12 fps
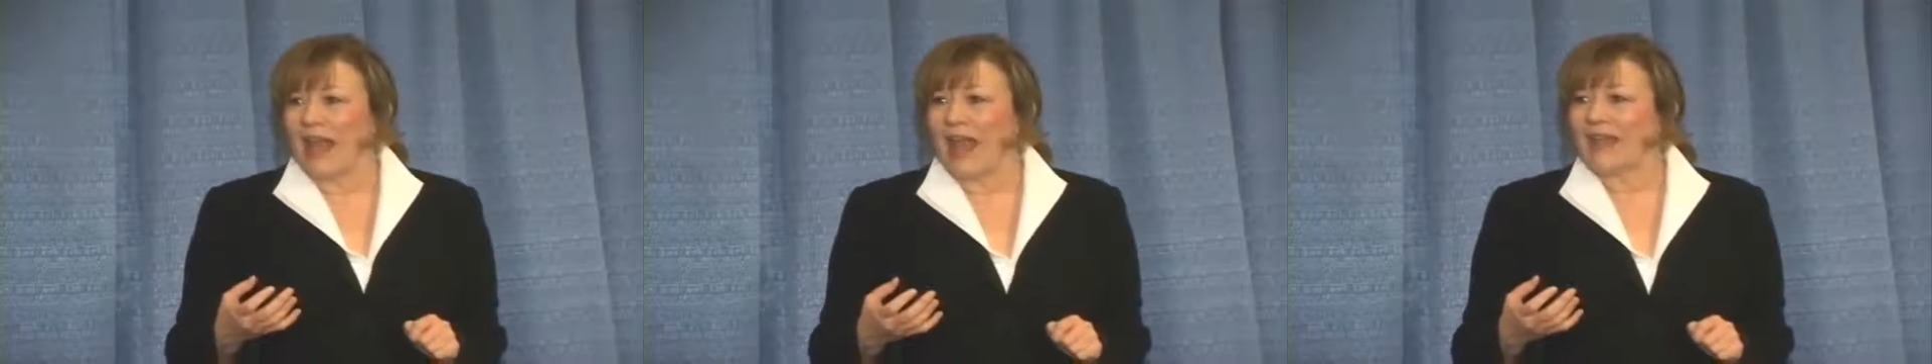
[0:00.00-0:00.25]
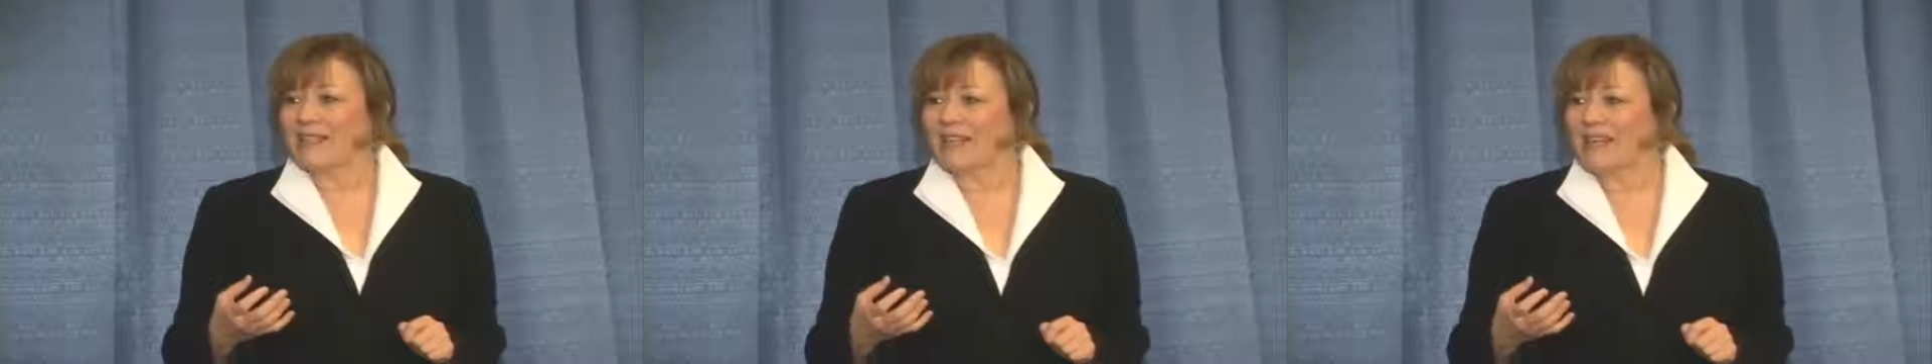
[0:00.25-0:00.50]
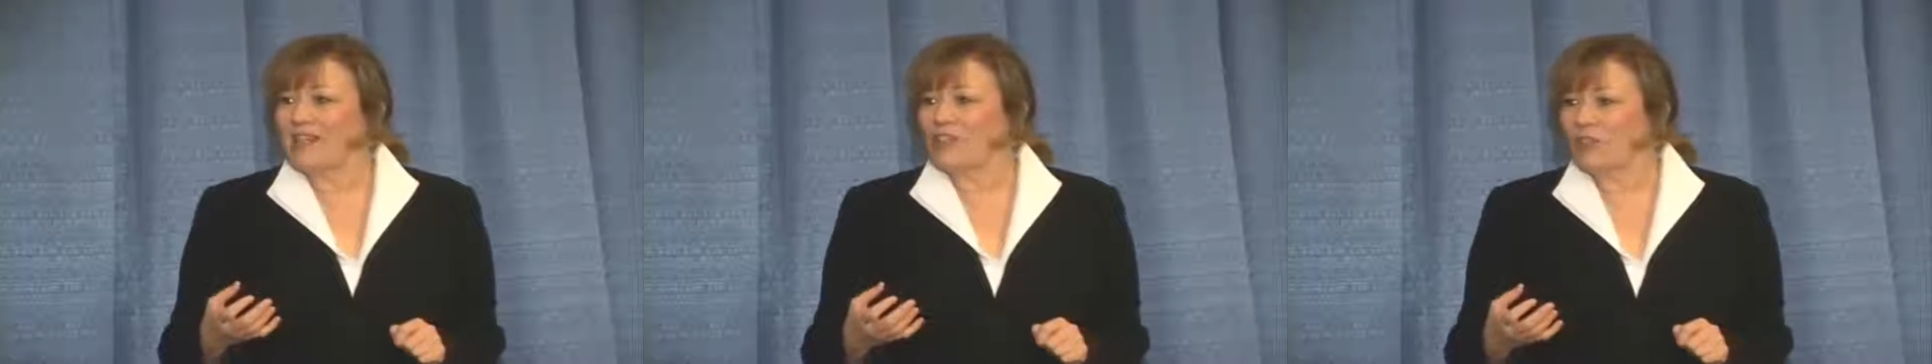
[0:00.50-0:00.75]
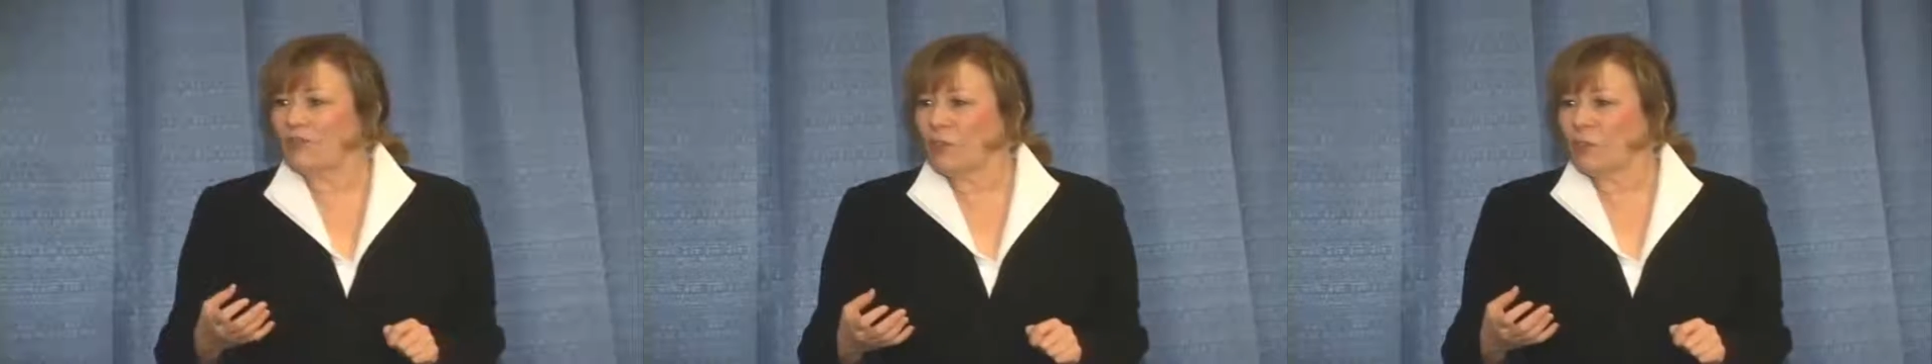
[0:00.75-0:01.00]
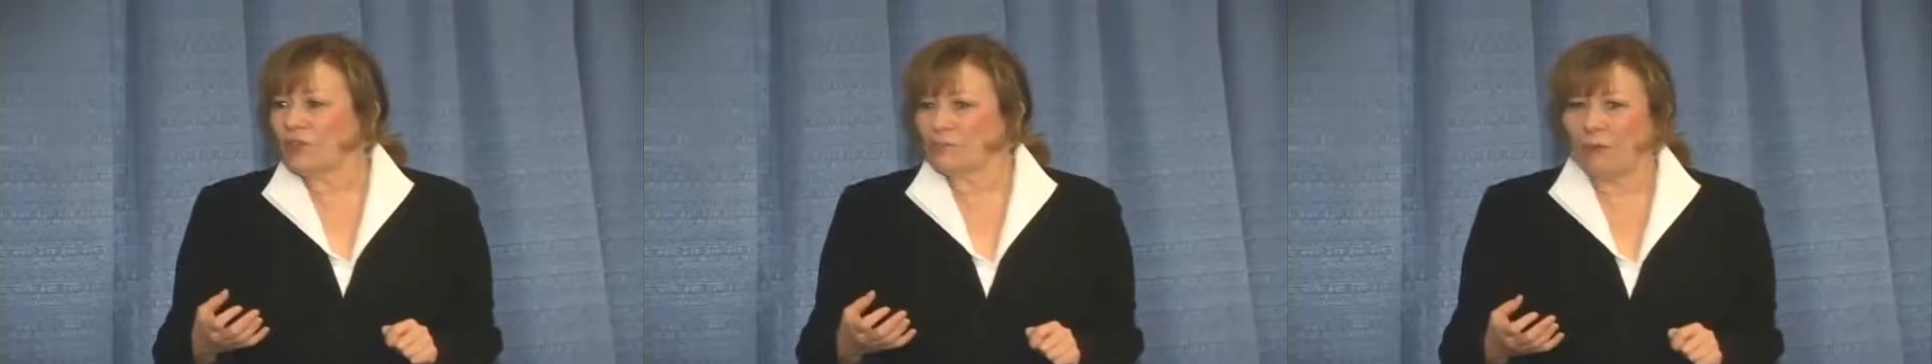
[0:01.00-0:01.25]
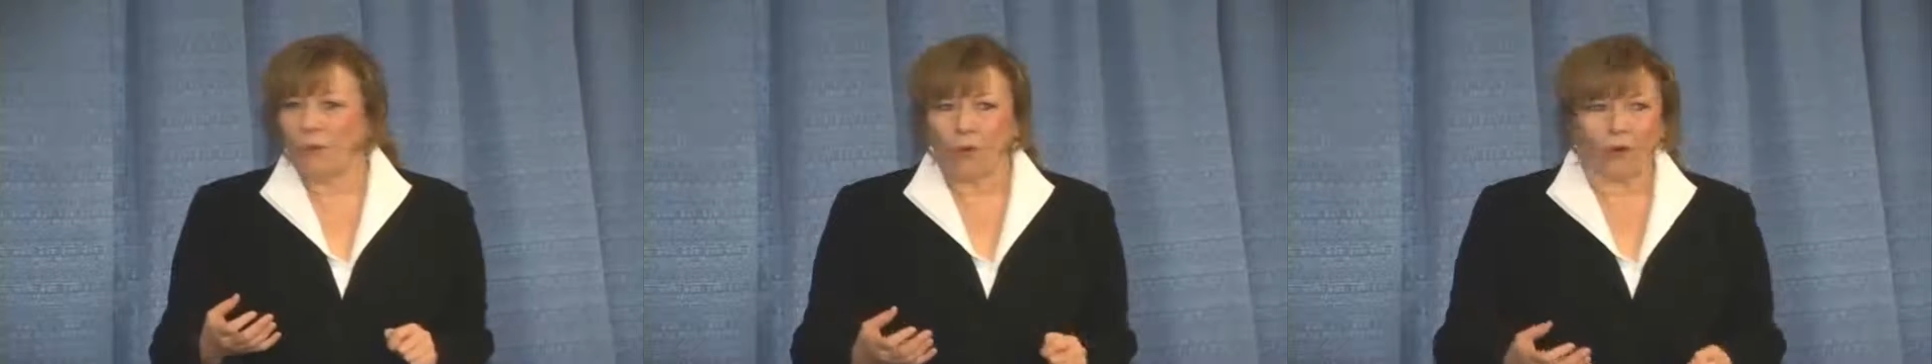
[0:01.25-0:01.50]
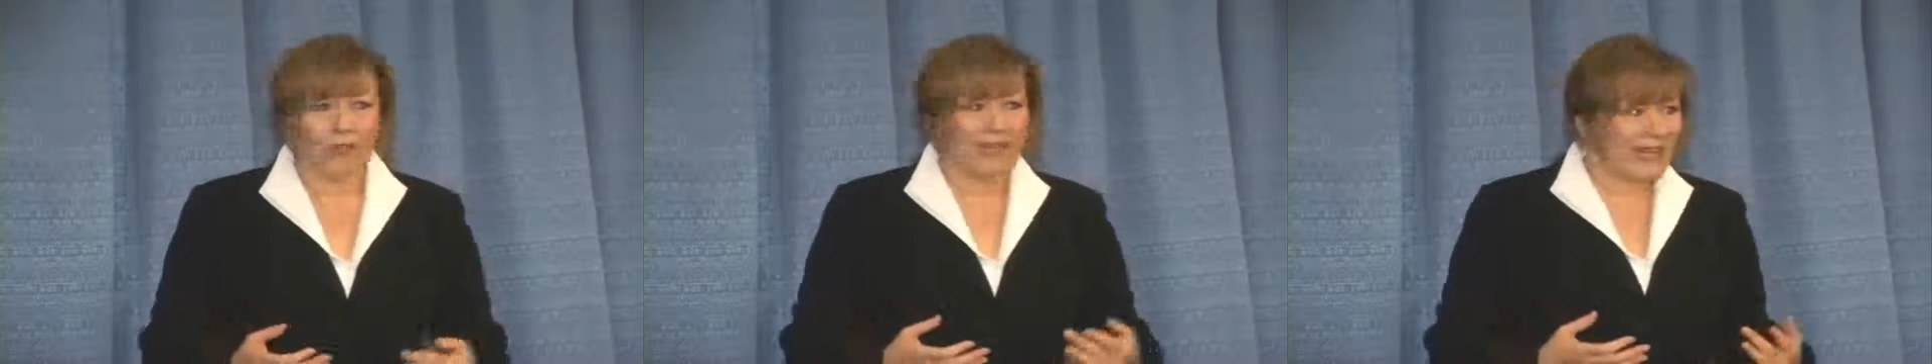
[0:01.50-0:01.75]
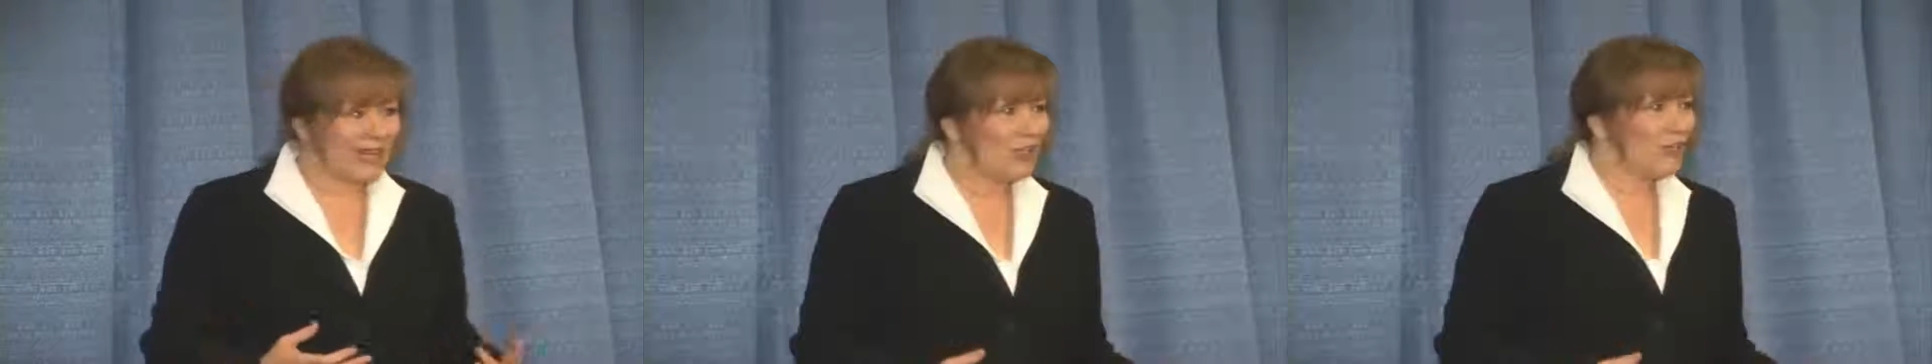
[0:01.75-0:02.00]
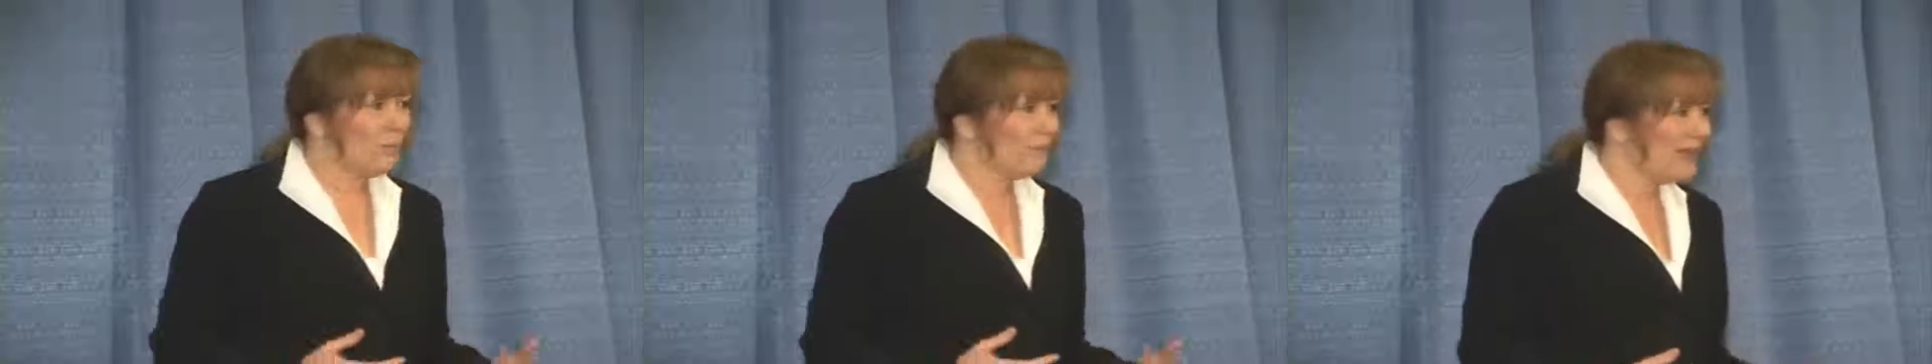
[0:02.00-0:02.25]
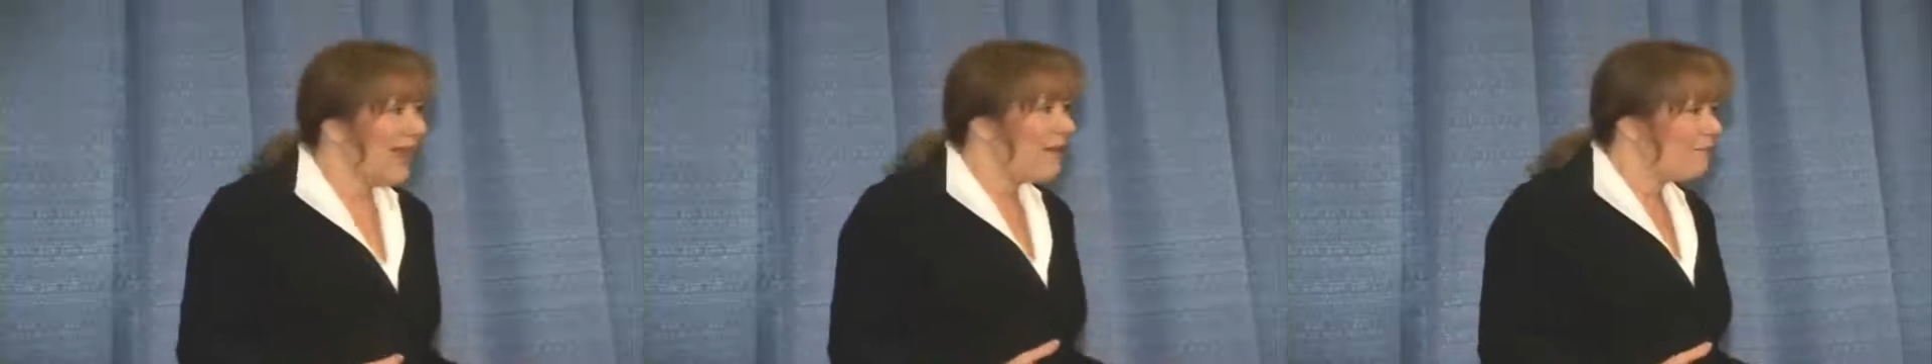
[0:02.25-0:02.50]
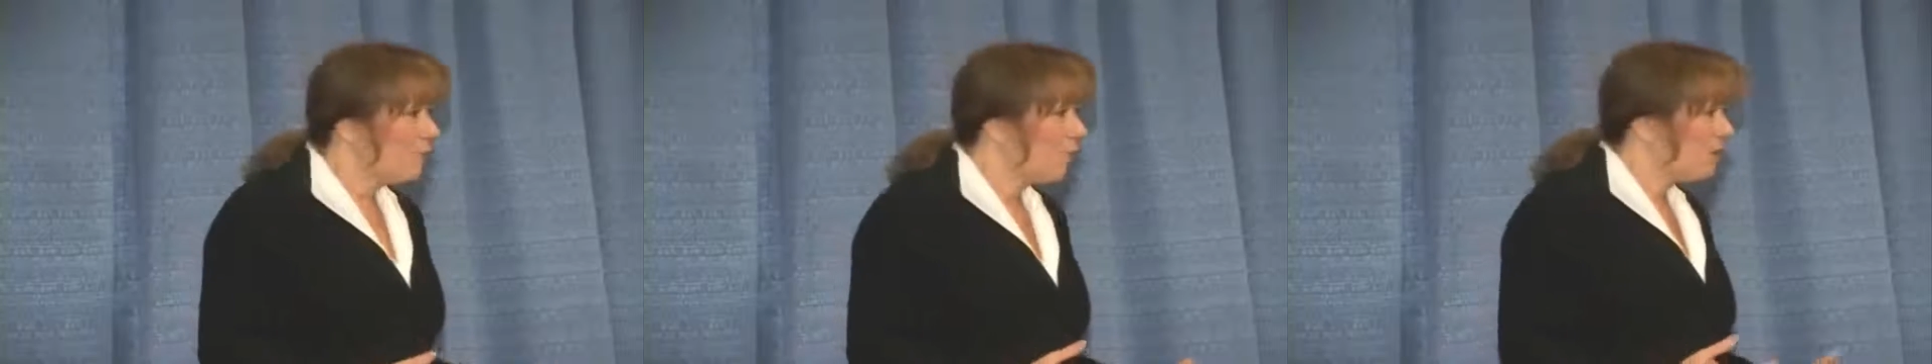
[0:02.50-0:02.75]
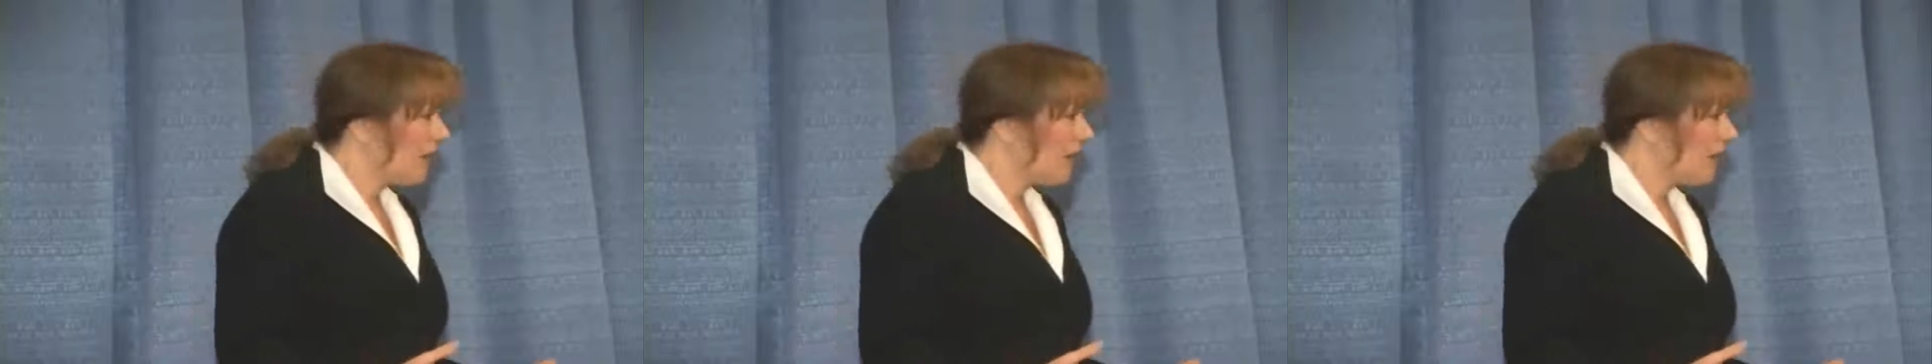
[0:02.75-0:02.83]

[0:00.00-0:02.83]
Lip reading: as each of you is born into the platform